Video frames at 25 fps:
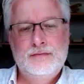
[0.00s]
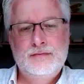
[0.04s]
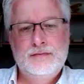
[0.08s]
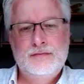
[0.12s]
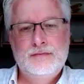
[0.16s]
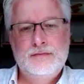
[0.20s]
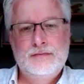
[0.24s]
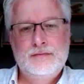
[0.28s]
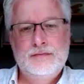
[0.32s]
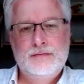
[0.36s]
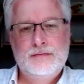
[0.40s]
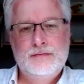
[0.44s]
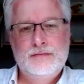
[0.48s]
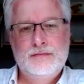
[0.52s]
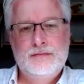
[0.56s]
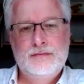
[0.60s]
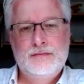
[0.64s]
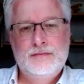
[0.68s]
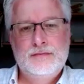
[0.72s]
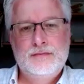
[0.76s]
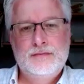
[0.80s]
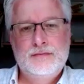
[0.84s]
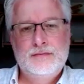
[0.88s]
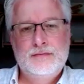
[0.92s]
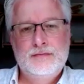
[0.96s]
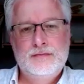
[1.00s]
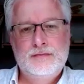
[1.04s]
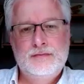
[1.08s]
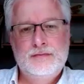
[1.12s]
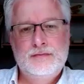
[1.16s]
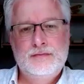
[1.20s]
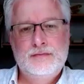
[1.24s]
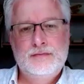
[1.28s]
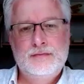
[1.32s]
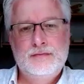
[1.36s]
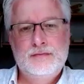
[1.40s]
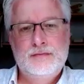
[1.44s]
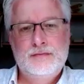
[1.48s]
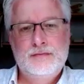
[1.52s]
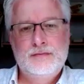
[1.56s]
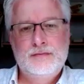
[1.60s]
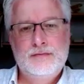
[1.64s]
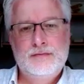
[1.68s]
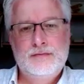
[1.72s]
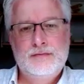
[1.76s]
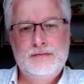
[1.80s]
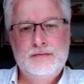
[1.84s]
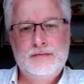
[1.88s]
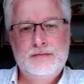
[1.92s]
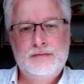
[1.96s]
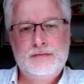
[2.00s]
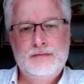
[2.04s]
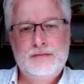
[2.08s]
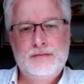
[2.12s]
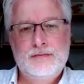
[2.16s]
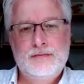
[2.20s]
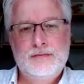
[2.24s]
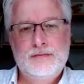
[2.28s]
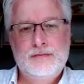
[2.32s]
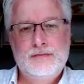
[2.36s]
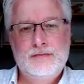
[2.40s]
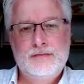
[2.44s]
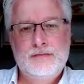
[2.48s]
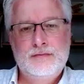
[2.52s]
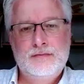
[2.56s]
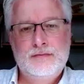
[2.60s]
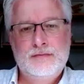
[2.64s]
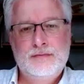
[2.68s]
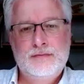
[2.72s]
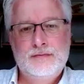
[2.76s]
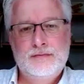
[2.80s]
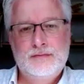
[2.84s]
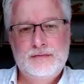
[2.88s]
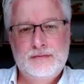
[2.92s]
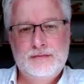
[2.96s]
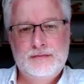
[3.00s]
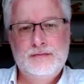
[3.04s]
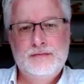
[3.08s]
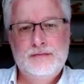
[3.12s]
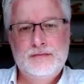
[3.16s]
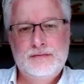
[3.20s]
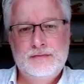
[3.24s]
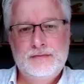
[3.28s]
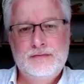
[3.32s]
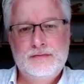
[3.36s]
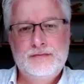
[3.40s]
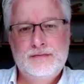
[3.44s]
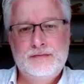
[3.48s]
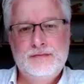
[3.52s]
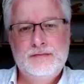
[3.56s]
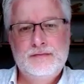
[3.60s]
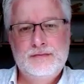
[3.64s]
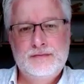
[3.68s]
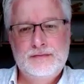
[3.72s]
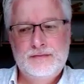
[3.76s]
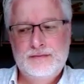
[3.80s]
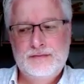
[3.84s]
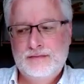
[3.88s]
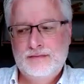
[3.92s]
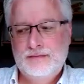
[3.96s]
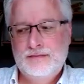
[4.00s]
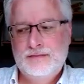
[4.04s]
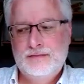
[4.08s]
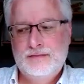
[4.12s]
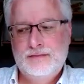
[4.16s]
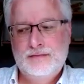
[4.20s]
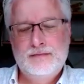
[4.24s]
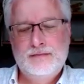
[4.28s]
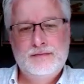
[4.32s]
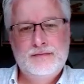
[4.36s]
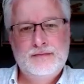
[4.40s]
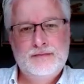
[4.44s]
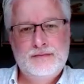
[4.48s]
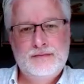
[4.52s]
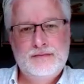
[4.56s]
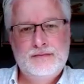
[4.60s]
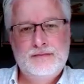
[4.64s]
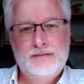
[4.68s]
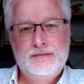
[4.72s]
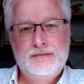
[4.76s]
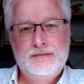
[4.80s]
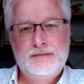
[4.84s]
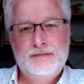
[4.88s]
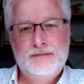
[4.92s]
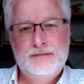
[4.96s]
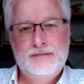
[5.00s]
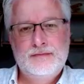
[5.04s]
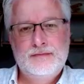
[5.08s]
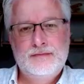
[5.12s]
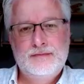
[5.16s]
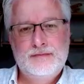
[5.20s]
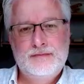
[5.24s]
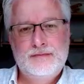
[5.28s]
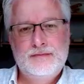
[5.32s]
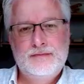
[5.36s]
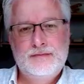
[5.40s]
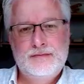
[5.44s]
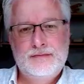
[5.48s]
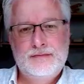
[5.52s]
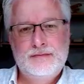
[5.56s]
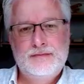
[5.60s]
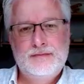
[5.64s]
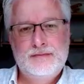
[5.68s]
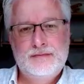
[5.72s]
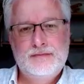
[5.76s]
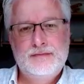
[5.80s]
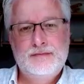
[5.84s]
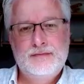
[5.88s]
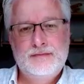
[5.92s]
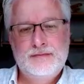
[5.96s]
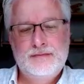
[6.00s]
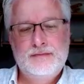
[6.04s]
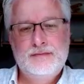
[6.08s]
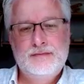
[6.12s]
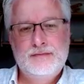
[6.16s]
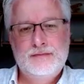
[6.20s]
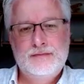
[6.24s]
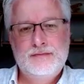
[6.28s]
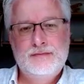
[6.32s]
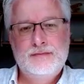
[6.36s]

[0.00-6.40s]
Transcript: (not speaking)